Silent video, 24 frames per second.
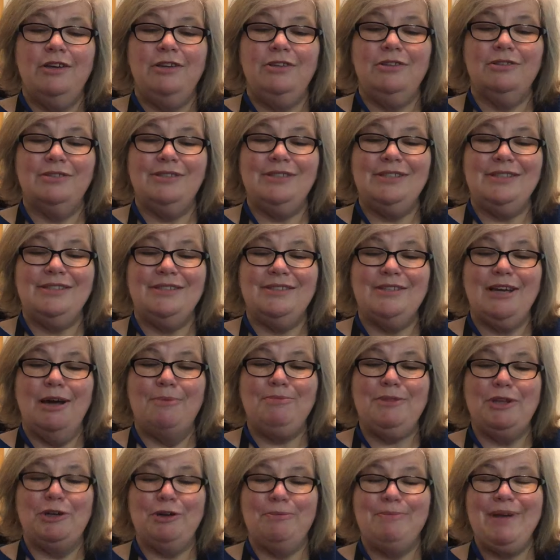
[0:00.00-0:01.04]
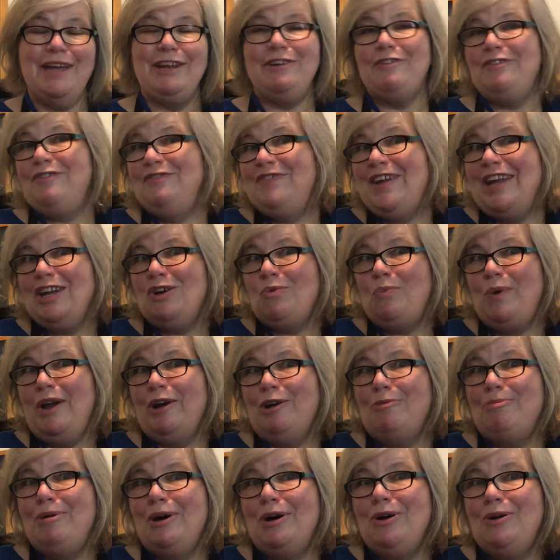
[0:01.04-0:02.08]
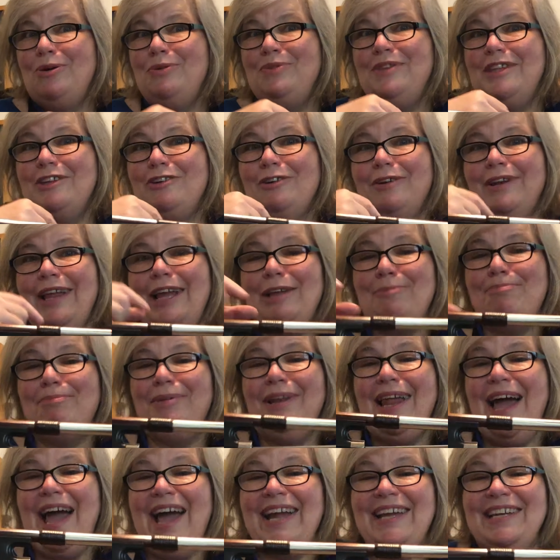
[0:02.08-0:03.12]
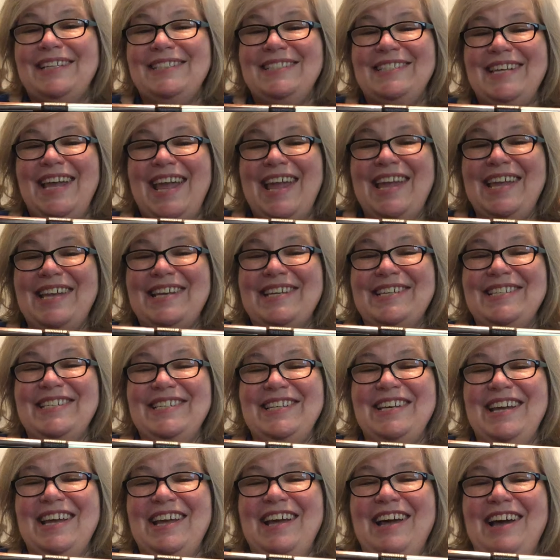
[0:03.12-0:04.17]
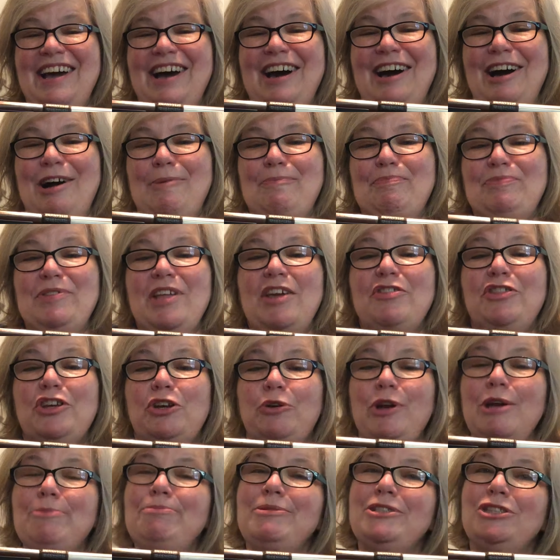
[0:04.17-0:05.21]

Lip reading: You'll see some that are made of fake whalebone that are like black and tan. The grip